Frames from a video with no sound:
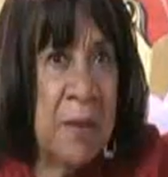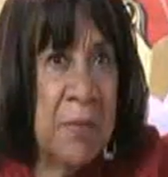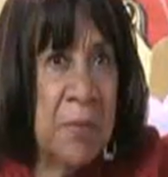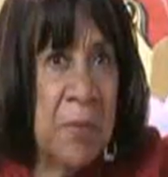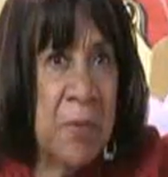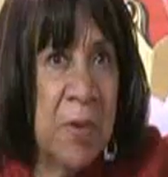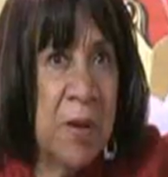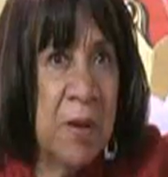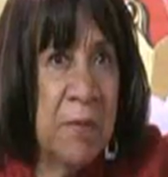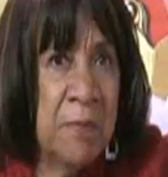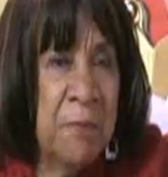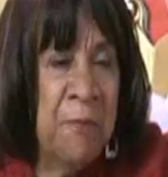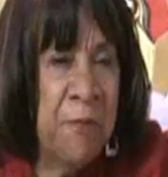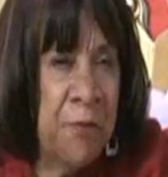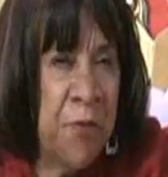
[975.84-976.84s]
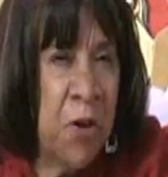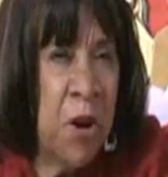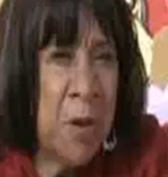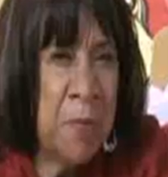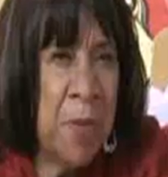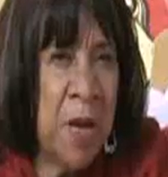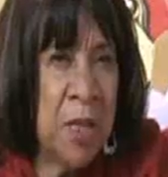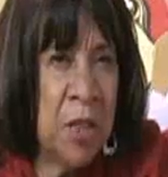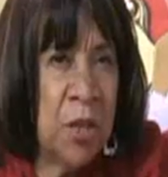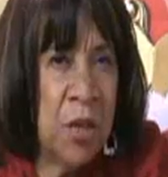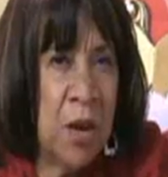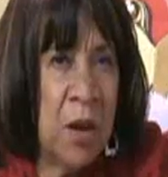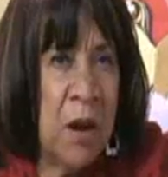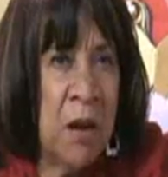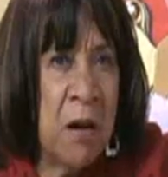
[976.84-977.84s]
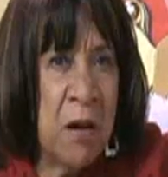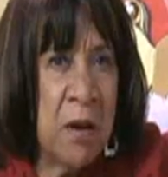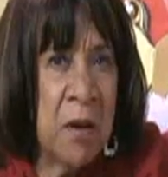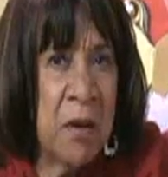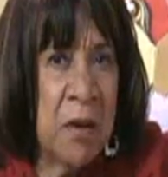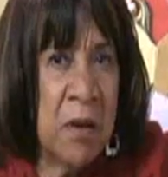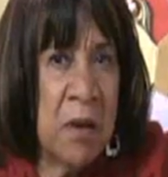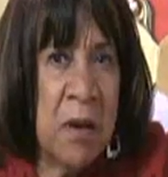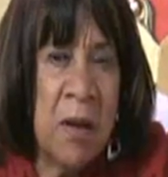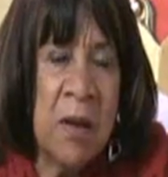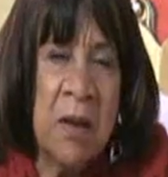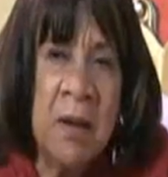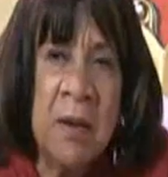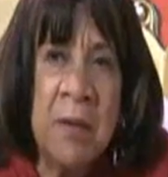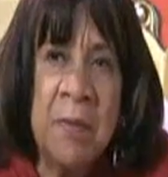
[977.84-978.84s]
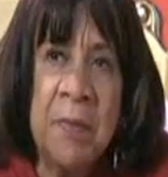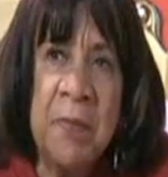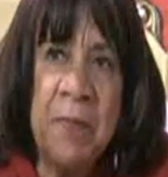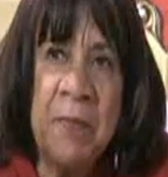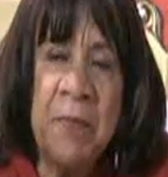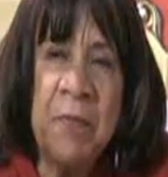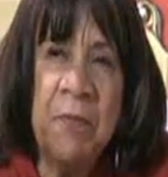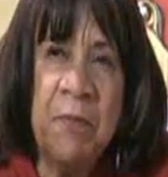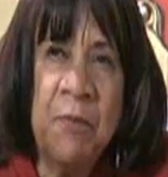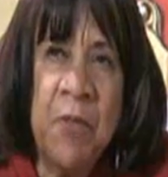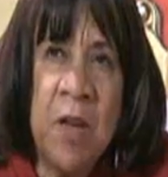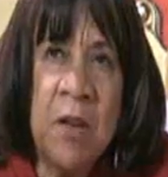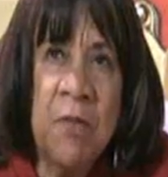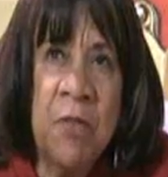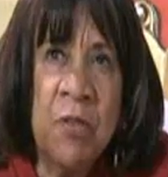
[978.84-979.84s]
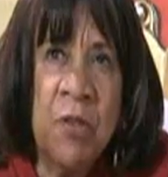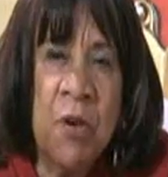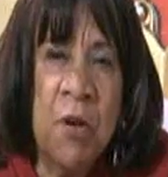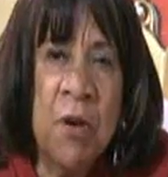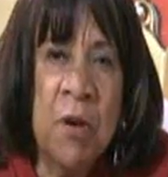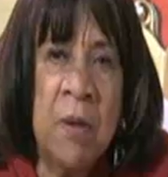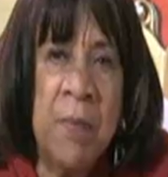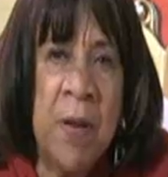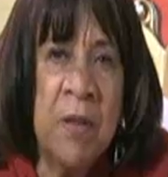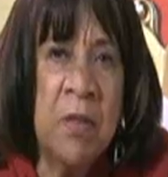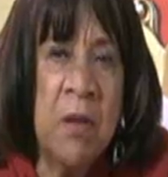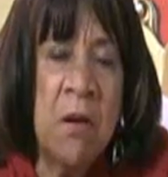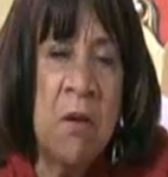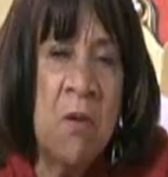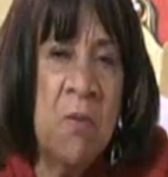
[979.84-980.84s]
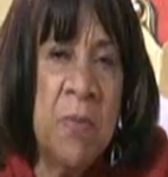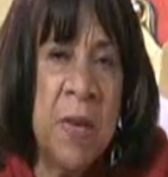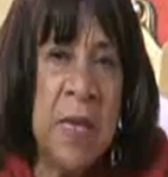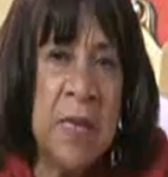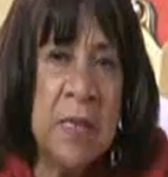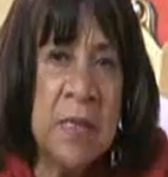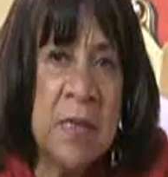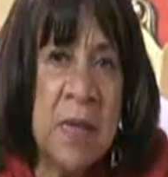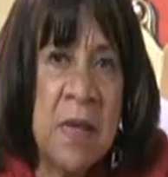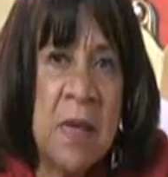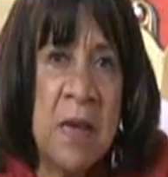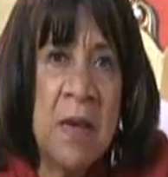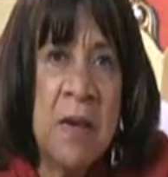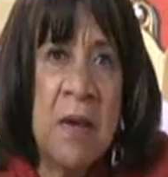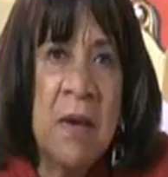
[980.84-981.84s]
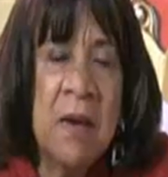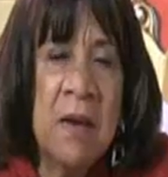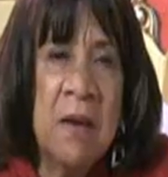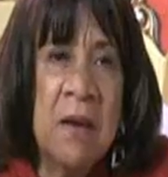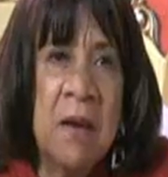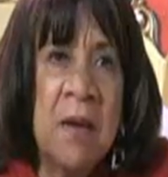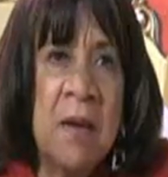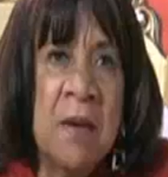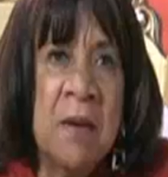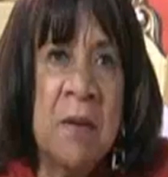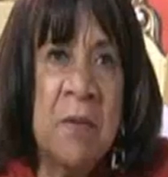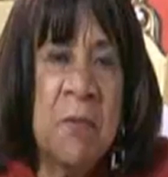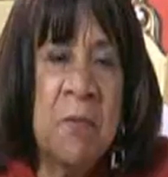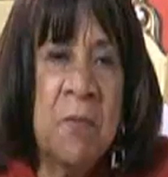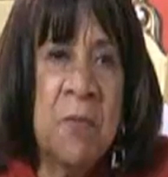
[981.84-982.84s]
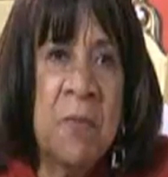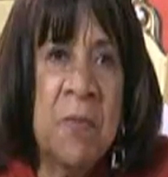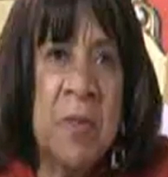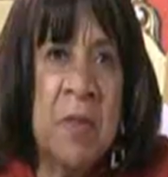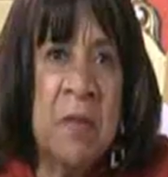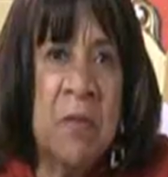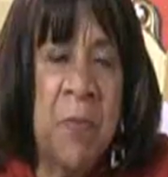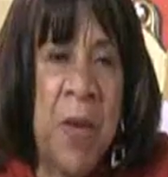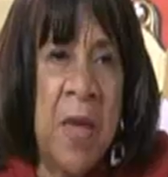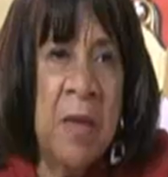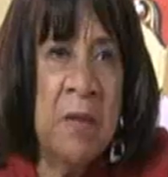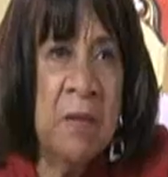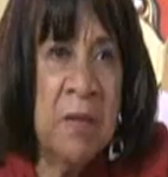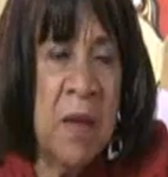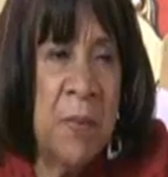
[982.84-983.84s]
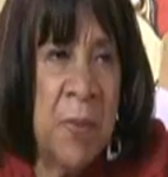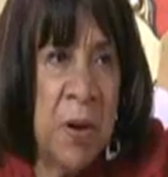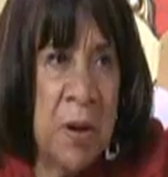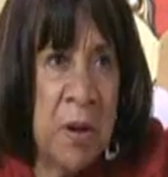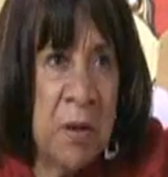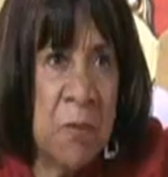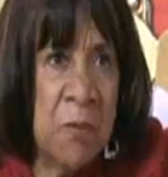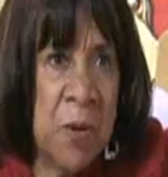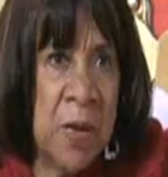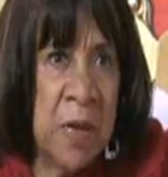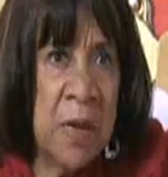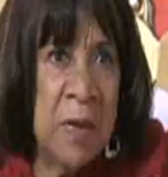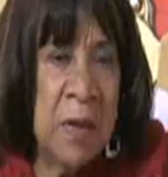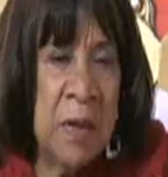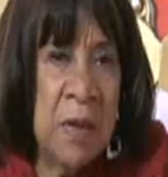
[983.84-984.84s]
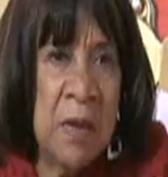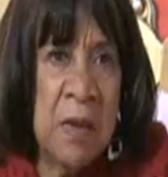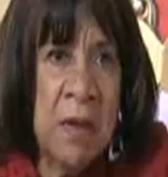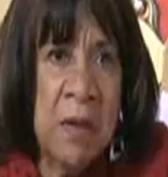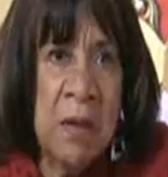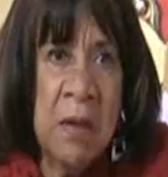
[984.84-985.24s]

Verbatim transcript: uh, very much are uh, concerned about the homeless. Uh, this past summer, we